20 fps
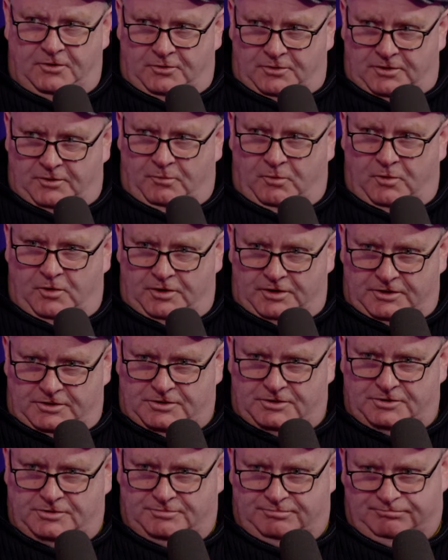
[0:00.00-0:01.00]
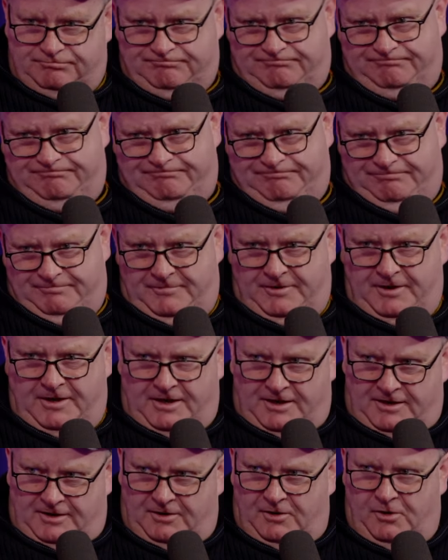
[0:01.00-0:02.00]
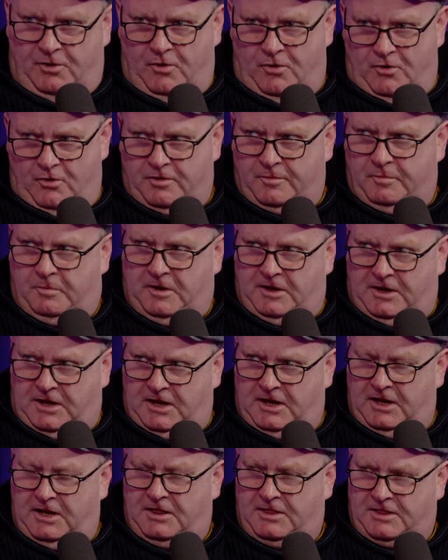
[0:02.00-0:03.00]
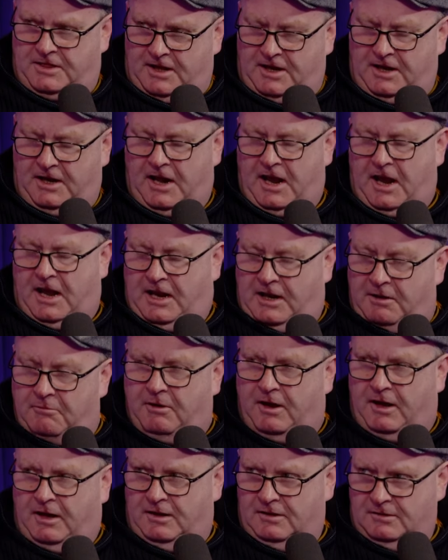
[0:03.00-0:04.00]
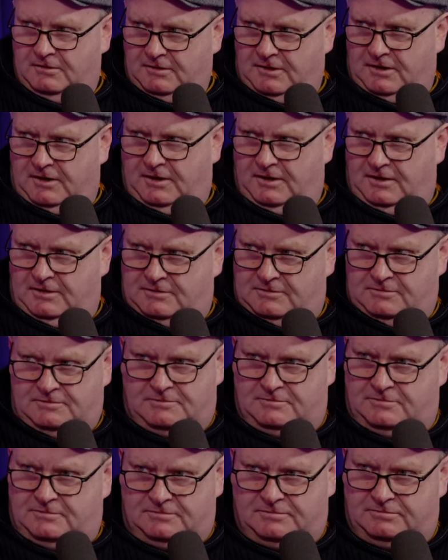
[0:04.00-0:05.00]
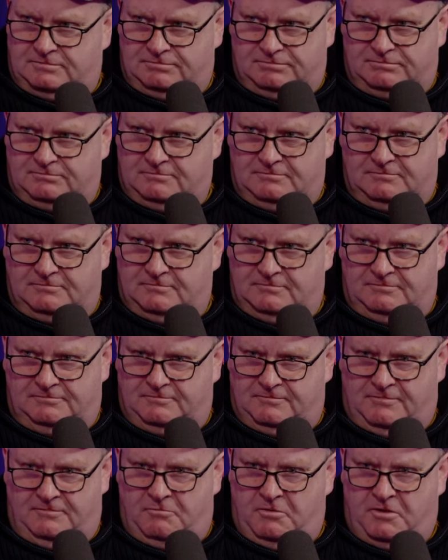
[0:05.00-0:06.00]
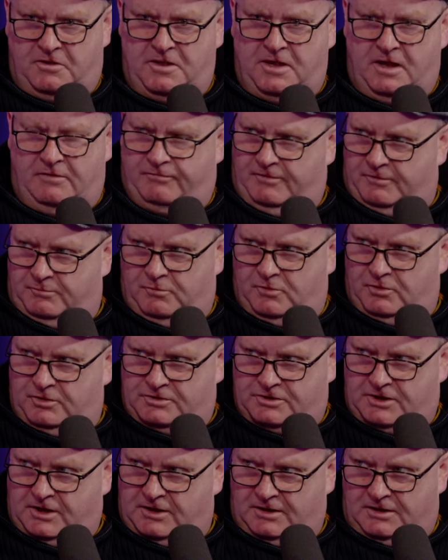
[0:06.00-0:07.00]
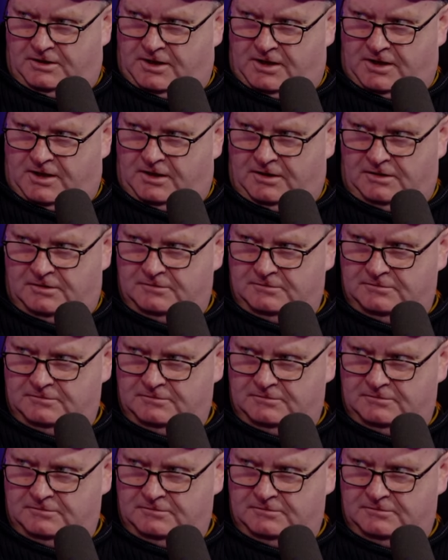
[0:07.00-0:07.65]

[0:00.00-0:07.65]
not to watch that Hogmanay thing anyway. Mm. I would never watch anything like that.